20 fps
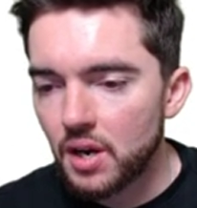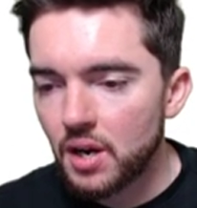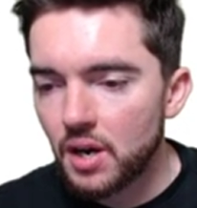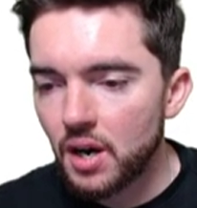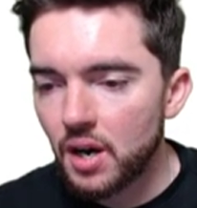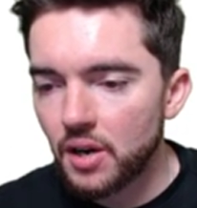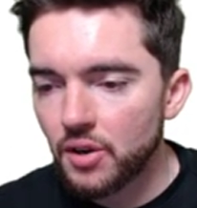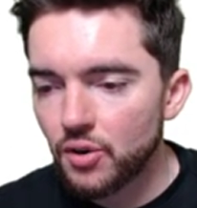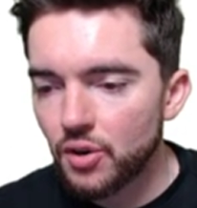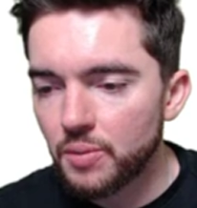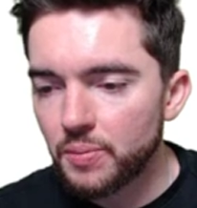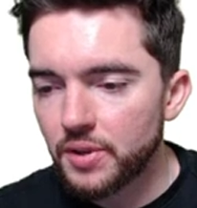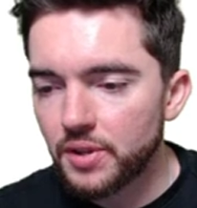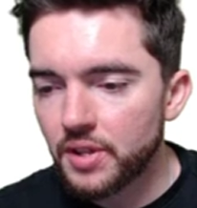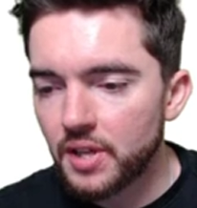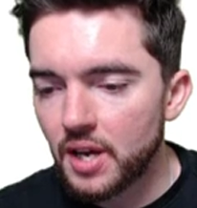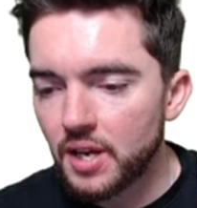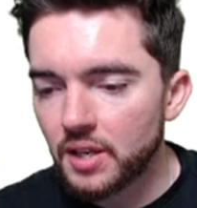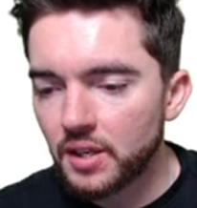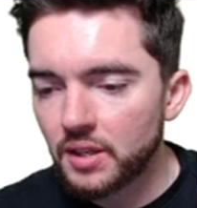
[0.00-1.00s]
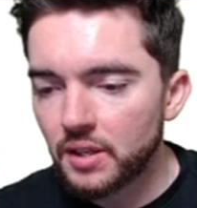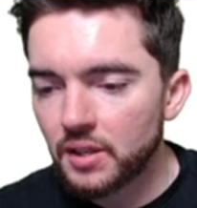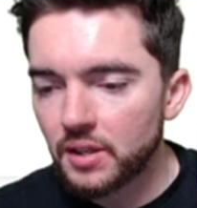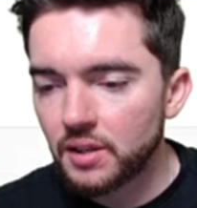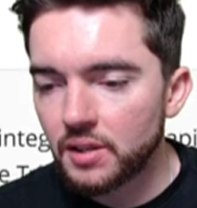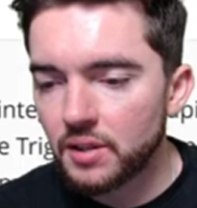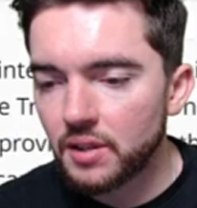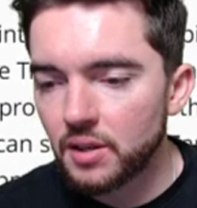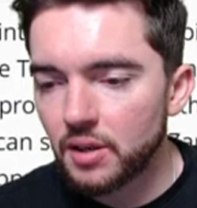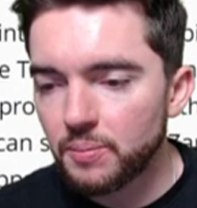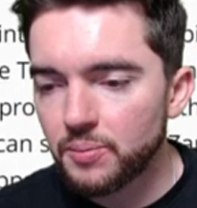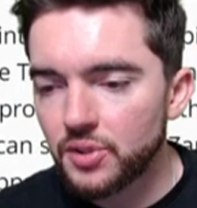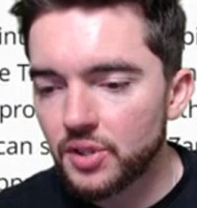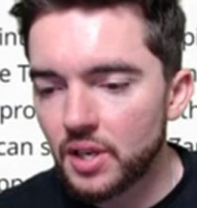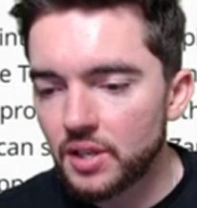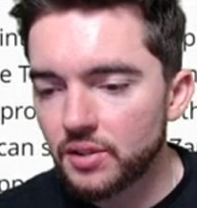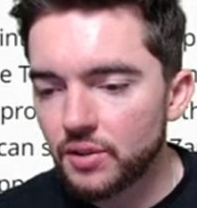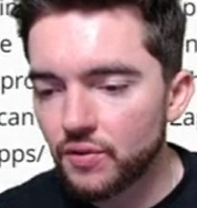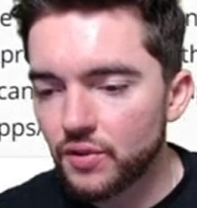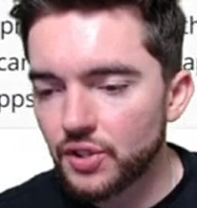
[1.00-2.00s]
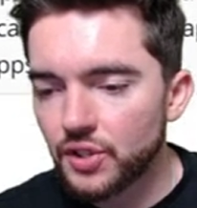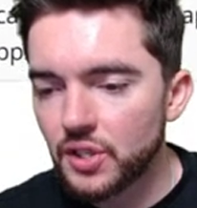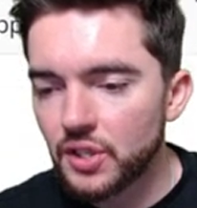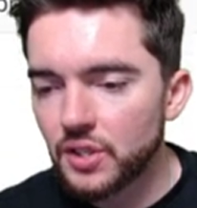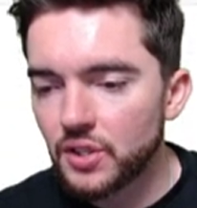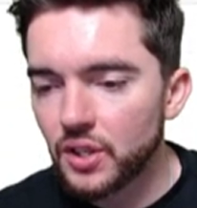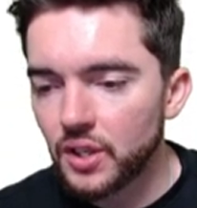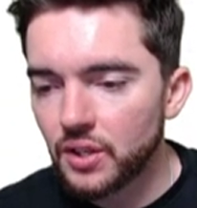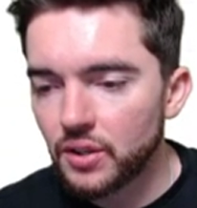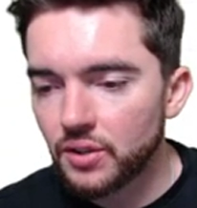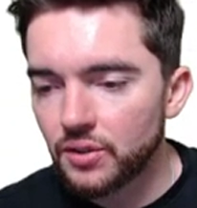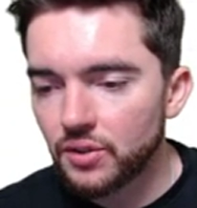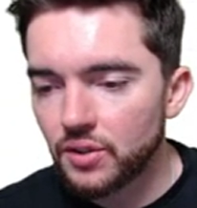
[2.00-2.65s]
Uh, you're empathetic, obsess over details,